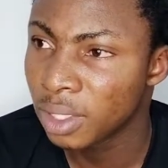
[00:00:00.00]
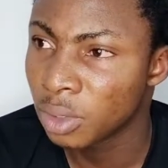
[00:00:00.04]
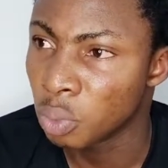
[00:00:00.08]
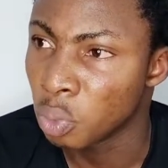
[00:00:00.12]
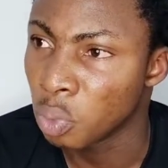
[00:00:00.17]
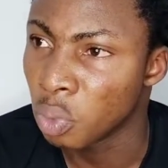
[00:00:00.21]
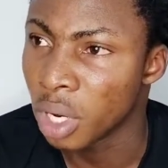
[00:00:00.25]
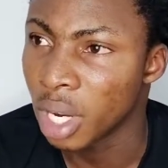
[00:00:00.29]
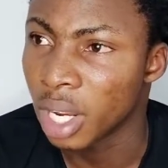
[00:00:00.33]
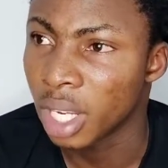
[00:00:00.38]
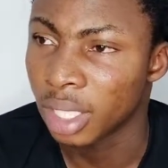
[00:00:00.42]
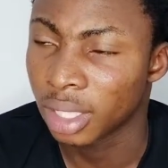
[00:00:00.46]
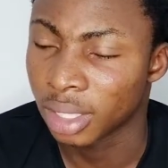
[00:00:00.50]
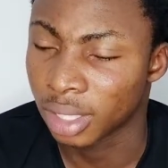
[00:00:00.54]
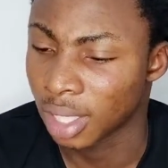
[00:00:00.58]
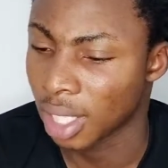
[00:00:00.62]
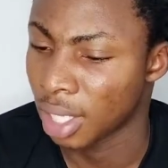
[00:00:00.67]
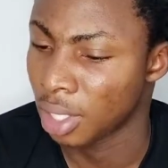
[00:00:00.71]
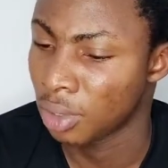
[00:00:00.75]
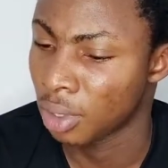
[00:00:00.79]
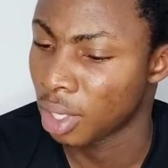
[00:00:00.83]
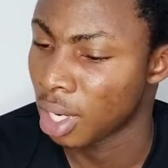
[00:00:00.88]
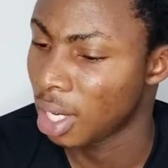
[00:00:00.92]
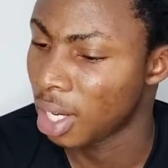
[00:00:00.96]
ways
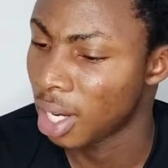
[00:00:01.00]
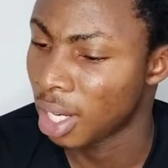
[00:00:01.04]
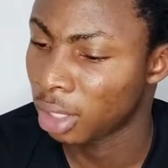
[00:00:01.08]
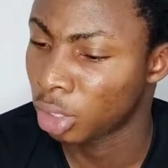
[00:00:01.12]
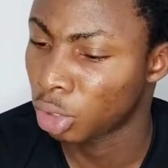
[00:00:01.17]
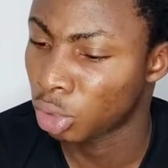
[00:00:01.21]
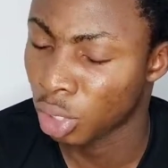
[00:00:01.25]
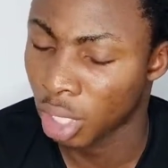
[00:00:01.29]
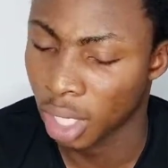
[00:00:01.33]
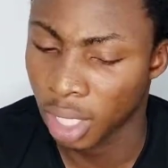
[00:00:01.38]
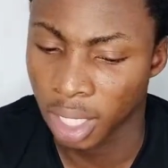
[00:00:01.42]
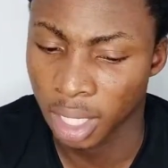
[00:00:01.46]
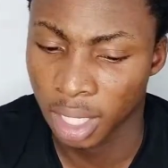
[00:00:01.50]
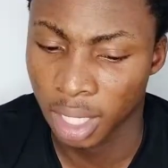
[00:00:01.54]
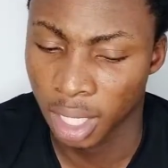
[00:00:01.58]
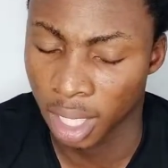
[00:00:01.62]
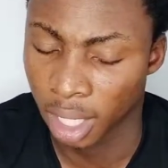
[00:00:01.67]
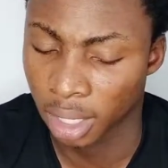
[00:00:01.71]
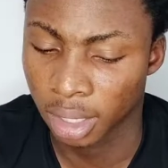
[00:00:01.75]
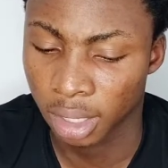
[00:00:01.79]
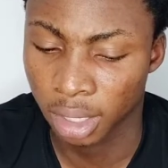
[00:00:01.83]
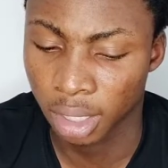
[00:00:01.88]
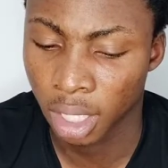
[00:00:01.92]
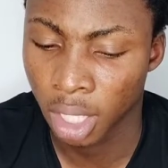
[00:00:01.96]
that you can actually
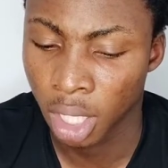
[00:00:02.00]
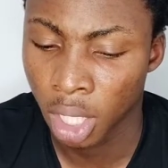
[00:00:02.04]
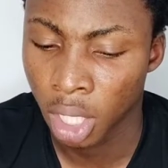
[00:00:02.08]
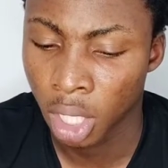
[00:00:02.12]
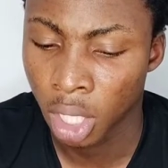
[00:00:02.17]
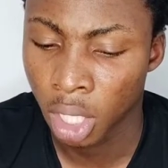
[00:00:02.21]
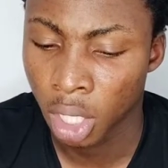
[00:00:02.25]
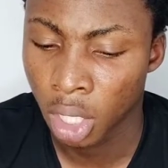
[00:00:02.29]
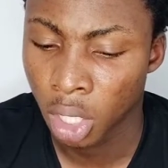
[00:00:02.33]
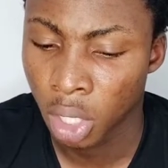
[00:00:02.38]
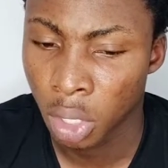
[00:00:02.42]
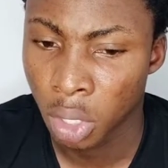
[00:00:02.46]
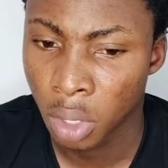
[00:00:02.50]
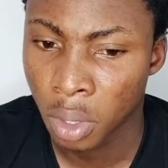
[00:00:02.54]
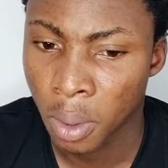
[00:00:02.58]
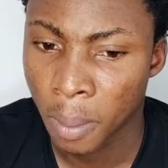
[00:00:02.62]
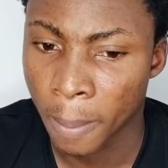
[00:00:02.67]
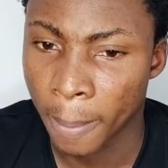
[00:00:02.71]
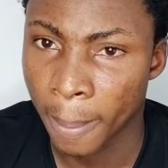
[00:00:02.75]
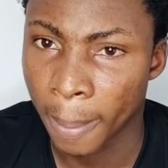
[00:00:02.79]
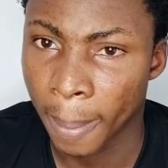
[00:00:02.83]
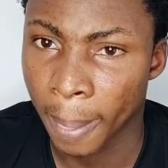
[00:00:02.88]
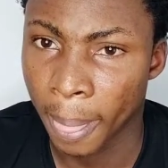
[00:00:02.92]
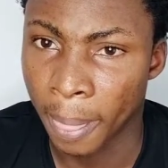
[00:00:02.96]

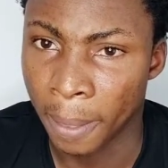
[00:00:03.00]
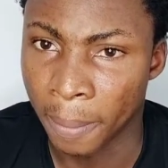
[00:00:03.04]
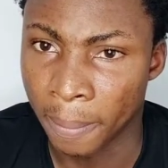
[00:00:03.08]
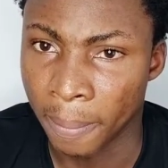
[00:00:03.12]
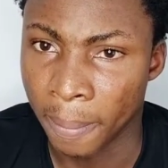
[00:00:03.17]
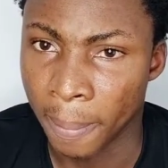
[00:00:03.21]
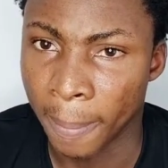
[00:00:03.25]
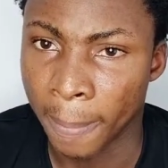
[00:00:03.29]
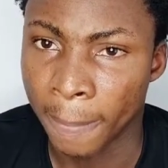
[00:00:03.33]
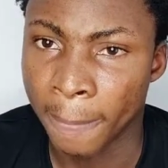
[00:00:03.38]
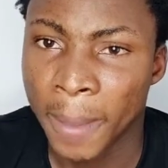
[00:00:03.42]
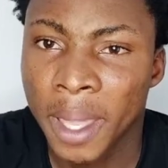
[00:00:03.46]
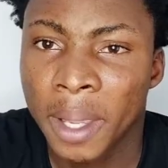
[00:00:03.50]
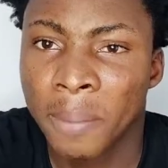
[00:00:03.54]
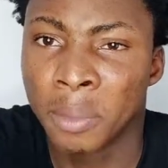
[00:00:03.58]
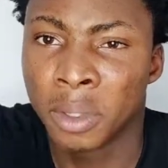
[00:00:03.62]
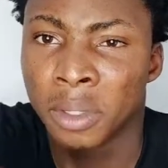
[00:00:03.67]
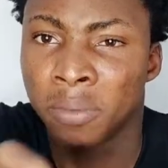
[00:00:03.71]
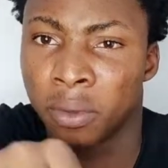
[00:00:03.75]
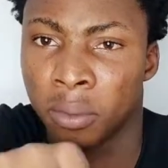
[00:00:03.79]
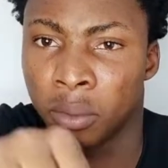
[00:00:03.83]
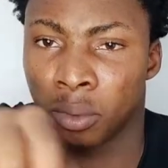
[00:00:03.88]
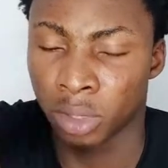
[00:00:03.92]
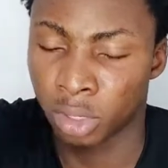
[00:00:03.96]
make
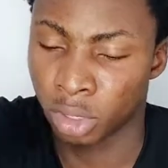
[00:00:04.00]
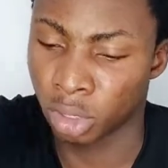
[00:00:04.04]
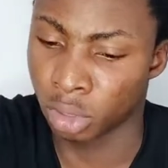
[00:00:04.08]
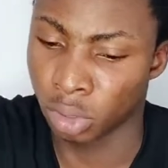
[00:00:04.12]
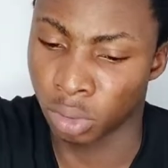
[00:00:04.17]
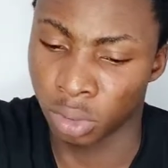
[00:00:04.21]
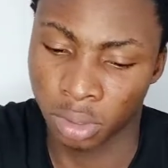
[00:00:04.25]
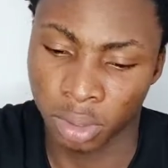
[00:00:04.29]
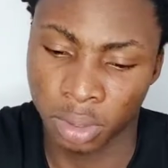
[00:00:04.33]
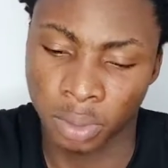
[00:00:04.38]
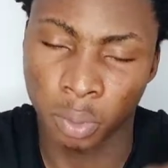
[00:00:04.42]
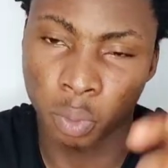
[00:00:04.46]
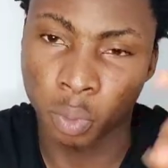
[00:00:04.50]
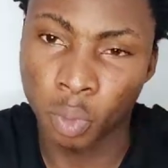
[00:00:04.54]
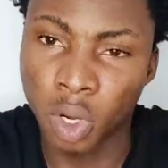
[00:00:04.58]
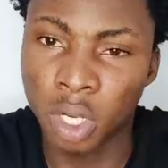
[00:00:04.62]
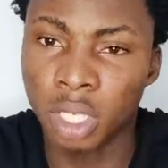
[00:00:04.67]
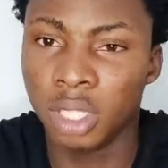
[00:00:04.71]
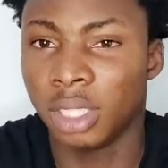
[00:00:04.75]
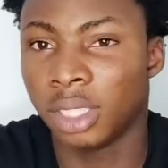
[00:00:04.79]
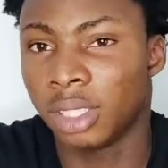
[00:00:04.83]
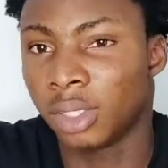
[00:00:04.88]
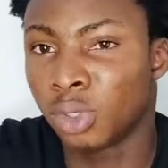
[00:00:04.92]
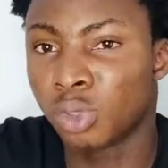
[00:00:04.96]
money from what you know.
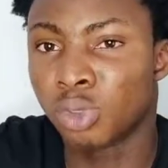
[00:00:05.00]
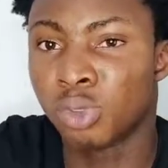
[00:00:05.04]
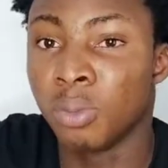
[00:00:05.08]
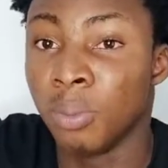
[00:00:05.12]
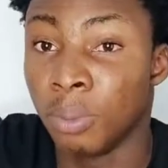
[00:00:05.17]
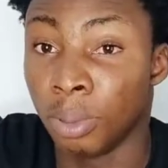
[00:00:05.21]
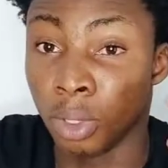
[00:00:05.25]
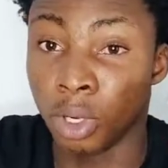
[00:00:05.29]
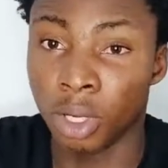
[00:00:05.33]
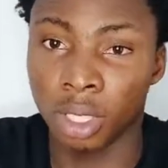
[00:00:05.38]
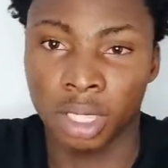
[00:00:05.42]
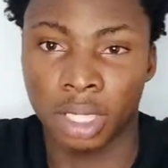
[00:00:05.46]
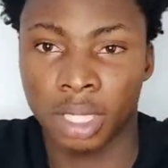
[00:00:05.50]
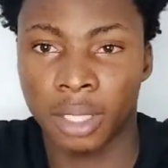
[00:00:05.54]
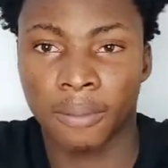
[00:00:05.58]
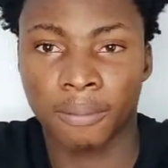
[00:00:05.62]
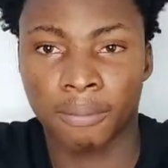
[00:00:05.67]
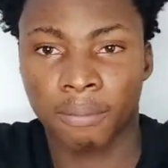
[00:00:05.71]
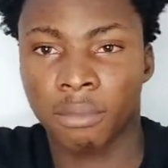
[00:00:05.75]
One is through blog.